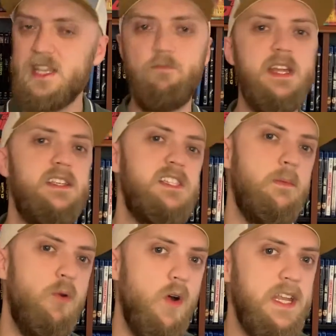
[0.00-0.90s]
a bit
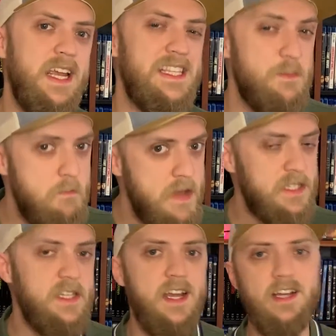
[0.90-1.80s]
disappointing. It's
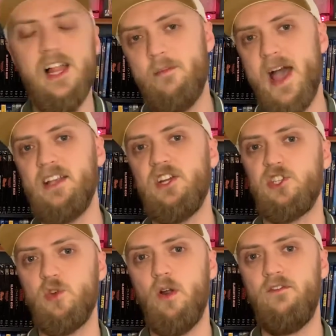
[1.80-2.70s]
missing a climactic
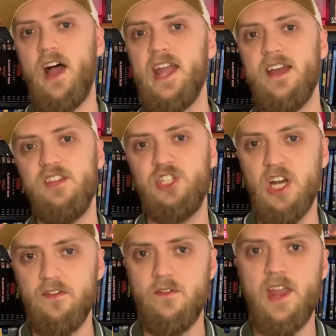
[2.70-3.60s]
sword fight, and the
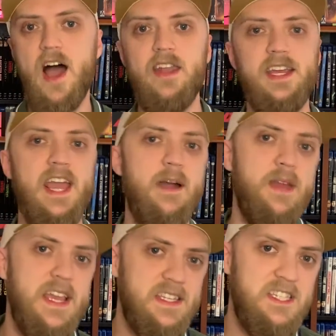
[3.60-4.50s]
Sheriff of Nottingham
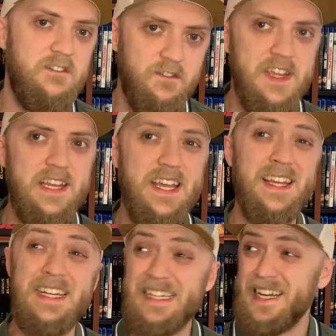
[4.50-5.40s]
is
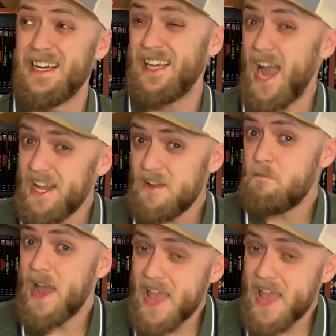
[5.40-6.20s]
defeated kind of by